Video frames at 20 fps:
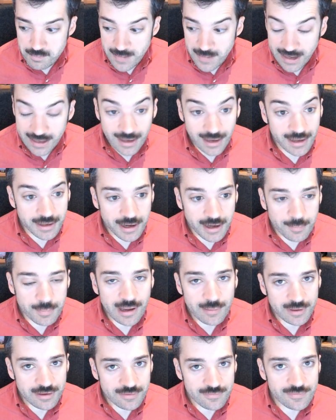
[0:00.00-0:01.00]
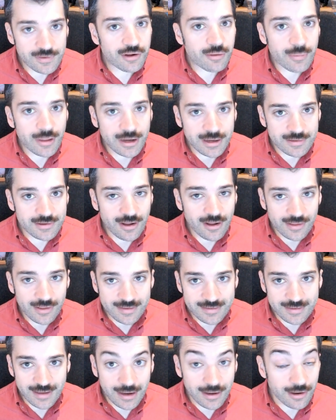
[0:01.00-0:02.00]
making an upcoming film that he's
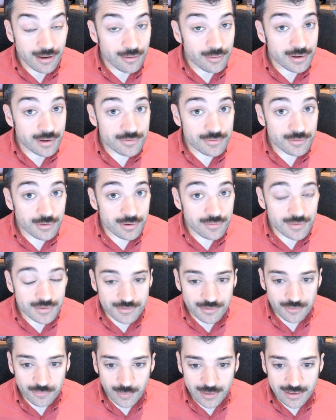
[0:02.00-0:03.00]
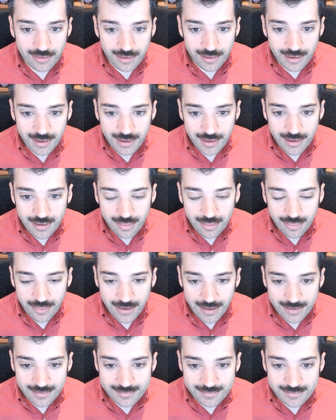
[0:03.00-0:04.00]
calling Psycho, and it's sort of a surreal
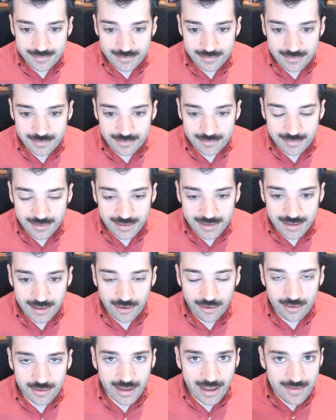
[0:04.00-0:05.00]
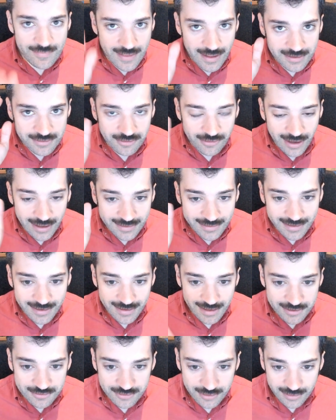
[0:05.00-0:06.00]
thing to hear, to have that direct
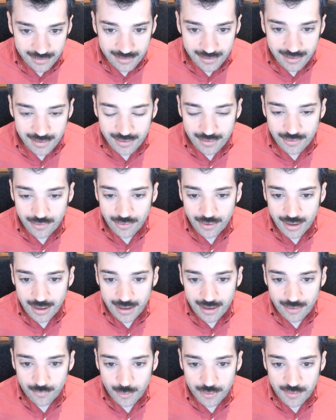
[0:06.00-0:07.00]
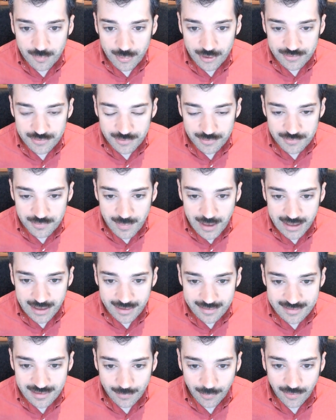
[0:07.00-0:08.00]
connection uh, with the person who's
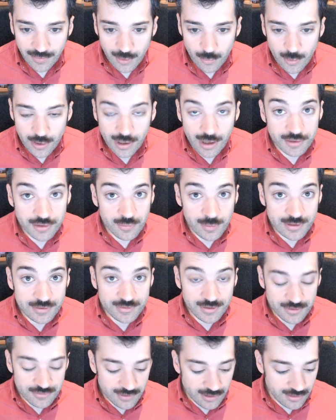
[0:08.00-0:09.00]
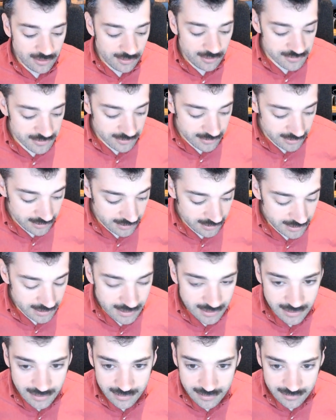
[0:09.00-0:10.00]
making something that went on to be such a cultural
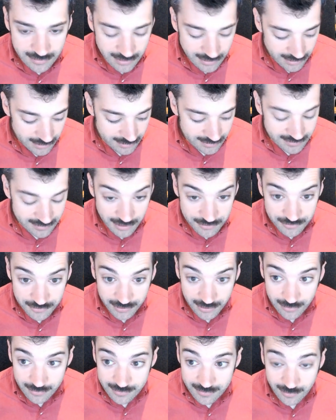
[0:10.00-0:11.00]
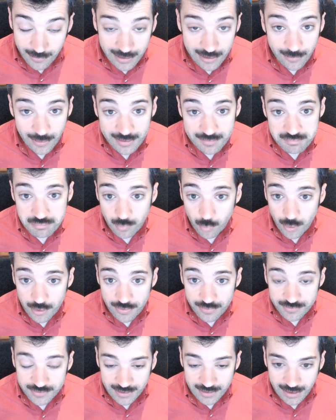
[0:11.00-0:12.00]
uh, touchstone. So anyway, it's
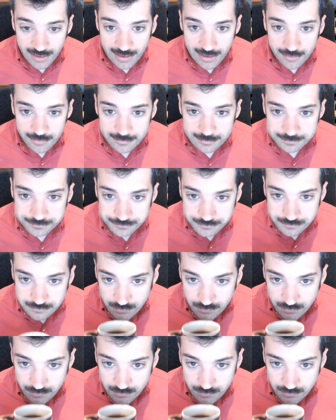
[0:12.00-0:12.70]
worth seeking out.